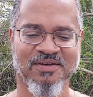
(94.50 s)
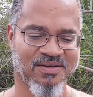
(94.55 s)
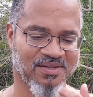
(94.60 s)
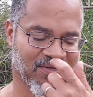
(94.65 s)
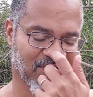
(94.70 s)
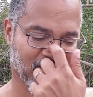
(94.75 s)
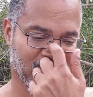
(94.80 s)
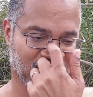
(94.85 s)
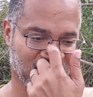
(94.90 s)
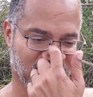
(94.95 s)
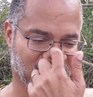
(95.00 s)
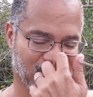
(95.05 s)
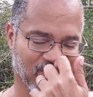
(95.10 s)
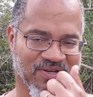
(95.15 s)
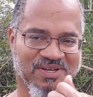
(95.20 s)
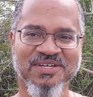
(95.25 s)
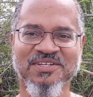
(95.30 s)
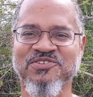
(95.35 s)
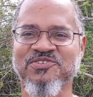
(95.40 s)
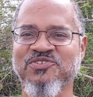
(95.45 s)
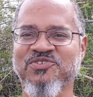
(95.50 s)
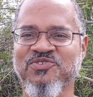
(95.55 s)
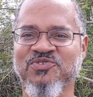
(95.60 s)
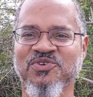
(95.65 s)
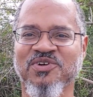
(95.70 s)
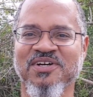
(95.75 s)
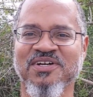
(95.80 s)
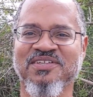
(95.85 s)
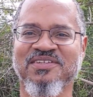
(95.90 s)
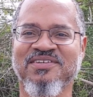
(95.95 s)
uh, or
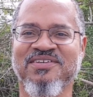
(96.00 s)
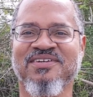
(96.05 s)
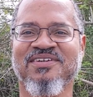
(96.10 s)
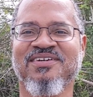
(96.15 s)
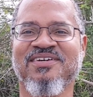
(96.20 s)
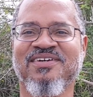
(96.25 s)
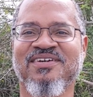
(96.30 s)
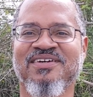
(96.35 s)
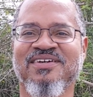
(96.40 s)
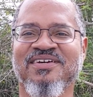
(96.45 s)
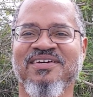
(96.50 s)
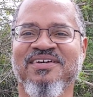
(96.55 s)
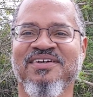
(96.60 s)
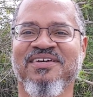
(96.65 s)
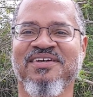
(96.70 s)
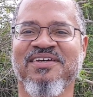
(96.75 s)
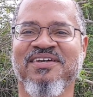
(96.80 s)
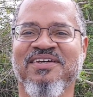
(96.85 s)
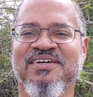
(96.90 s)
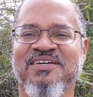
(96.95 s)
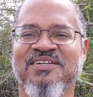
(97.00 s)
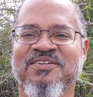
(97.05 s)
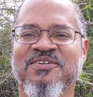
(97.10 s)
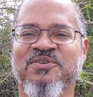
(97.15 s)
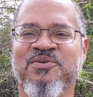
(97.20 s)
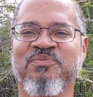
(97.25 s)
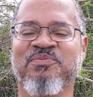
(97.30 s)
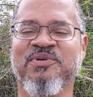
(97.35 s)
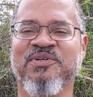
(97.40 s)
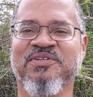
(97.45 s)
construct a
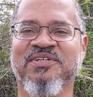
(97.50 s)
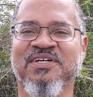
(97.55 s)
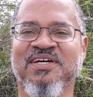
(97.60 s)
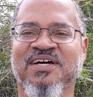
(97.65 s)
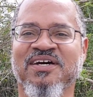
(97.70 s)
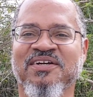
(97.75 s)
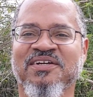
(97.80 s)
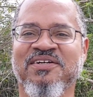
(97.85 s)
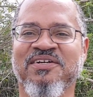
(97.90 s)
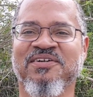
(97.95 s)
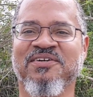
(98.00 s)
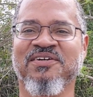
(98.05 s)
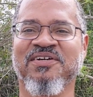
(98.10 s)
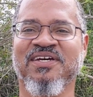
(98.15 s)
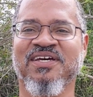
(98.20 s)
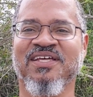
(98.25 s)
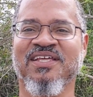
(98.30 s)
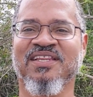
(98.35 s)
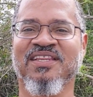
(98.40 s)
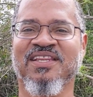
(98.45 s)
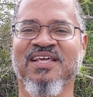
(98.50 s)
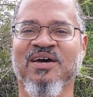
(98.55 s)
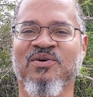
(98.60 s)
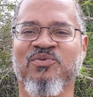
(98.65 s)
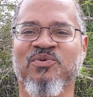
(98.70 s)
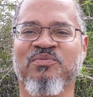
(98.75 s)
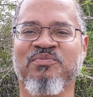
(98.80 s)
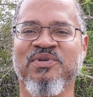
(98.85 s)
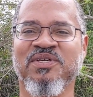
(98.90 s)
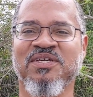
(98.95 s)
little building out here, and that
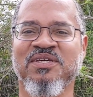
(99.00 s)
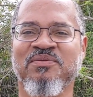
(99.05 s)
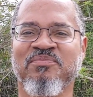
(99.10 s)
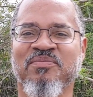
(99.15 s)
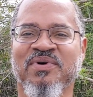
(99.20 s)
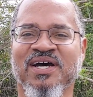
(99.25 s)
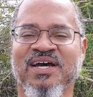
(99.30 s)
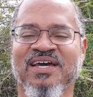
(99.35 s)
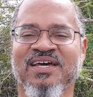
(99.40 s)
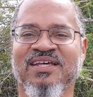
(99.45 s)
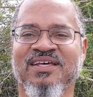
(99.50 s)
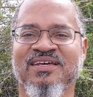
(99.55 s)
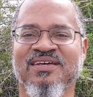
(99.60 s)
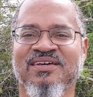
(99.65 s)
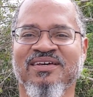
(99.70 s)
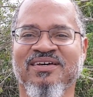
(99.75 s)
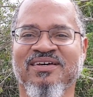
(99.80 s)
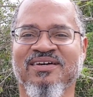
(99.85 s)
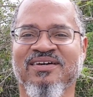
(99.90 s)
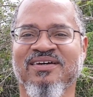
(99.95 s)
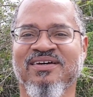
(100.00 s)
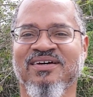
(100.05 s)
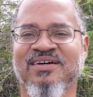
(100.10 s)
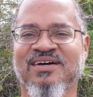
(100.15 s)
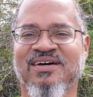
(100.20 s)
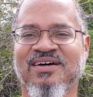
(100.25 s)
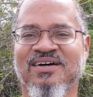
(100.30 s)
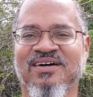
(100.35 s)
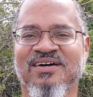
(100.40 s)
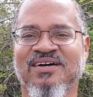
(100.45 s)
will be my
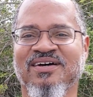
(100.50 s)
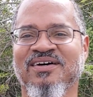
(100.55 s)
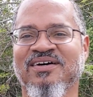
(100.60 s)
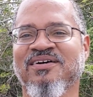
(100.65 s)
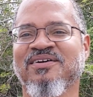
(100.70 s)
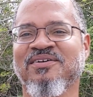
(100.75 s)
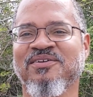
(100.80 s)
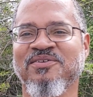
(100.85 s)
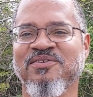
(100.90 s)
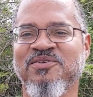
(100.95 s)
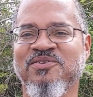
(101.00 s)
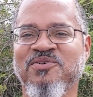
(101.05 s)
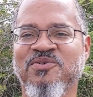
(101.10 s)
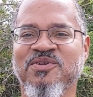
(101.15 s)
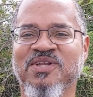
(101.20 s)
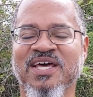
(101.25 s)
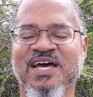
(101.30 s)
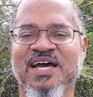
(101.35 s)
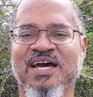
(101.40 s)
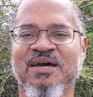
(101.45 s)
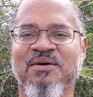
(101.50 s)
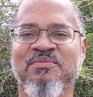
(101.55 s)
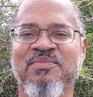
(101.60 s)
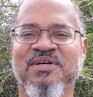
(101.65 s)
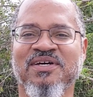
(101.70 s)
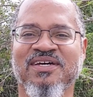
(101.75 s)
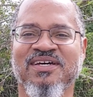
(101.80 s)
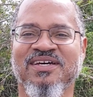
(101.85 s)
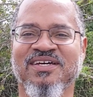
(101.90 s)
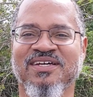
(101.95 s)
uh, new lab
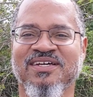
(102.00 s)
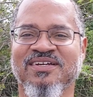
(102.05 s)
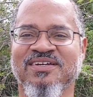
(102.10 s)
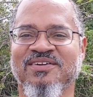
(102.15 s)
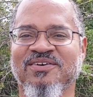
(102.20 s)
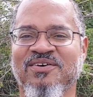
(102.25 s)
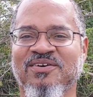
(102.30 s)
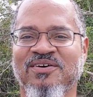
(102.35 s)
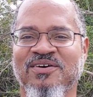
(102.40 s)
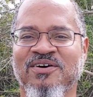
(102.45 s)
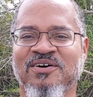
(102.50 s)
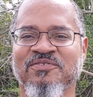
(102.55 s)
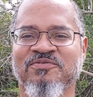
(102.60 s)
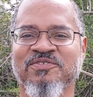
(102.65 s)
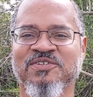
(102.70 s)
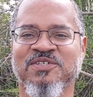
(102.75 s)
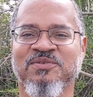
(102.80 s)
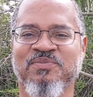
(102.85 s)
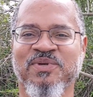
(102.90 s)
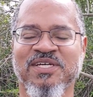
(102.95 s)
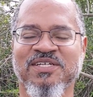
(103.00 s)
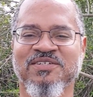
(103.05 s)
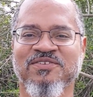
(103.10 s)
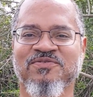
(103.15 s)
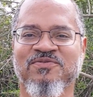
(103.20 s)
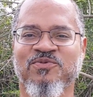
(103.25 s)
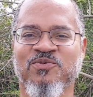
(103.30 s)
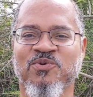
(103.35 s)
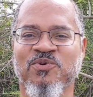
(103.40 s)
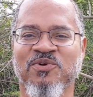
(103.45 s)
and office space
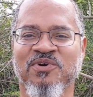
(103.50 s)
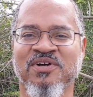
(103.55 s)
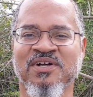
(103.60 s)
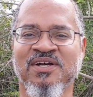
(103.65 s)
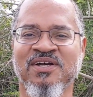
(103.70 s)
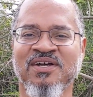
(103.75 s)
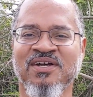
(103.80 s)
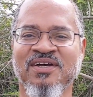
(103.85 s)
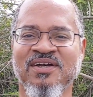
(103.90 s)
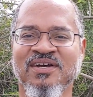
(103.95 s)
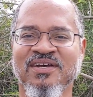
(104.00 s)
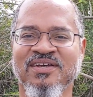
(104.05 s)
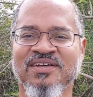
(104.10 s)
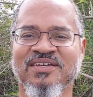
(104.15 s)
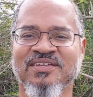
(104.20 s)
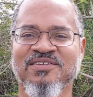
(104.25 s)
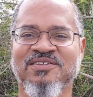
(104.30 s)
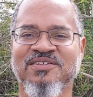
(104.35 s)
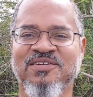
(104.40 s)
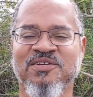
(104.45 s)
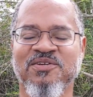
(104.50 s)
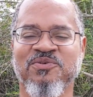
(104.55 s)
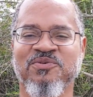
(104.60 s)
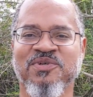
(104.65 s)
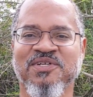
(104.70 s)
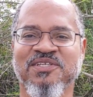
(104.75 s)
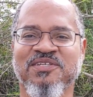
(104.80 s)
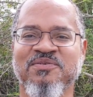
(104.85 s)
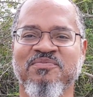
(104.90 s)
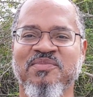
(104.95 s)
for
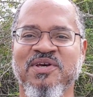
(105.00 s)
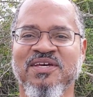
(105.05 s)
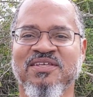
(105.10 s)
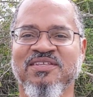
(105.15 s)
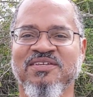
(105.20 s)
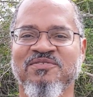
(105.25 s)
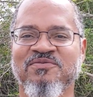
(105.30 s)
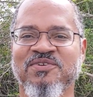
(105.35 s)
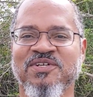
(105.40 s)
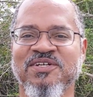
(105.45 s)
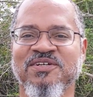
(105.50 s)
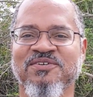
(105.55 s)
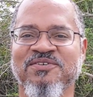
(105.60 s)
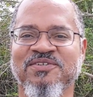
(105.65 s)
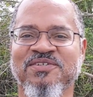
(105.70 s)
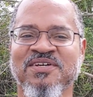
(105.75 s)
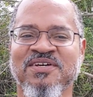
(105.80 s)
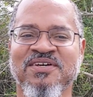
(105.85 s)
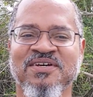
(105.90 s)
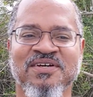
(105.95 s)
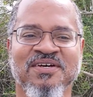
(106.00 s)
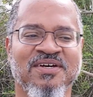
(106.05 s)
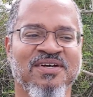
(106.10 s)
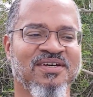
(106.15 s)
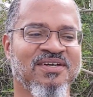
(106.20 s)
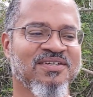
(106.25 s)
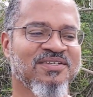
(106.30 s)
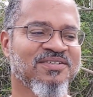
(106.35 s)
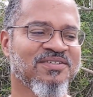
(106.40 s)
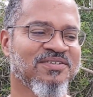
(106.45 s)
continuing to make these videos.
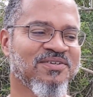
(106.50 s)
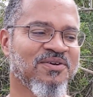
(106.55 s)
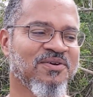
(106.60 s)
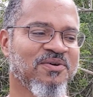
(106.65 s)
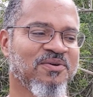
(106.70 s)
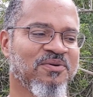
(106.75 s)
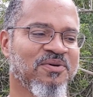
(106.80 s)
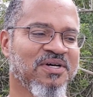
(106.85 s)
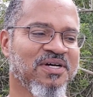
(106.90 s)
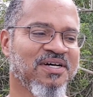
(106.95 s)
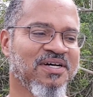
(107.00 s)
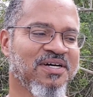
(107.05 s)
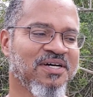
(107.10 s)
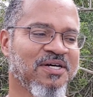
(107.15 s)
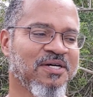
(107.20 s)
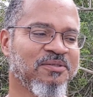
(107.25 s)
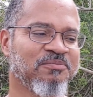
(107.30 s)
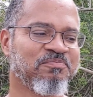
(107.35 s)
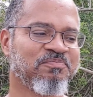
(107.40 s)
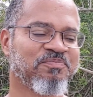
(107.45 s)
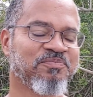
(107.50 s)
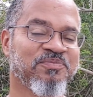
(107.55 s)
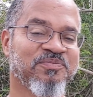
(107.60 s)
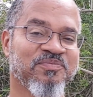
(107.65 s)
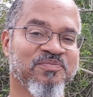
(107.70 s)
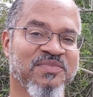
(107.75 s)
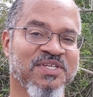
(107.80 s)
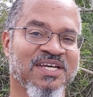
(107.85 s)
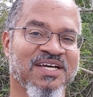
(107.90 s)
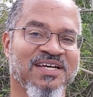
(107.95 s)
So, um,
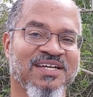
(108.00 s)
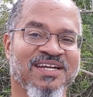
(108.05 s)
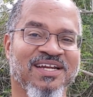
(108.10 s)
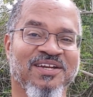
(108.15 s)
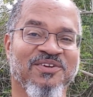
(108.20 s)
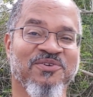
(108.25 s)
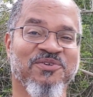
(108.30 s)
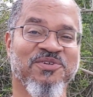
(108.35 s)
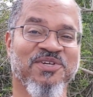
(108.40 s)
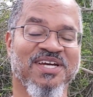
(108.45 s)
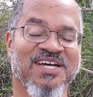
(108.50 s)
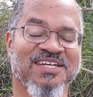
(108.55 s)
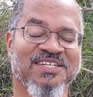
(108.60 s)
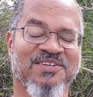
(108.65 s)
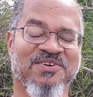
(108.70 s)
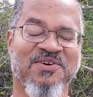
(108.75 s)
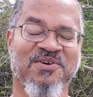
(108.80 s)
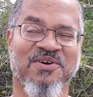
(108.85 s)
yeah, and I know you guys,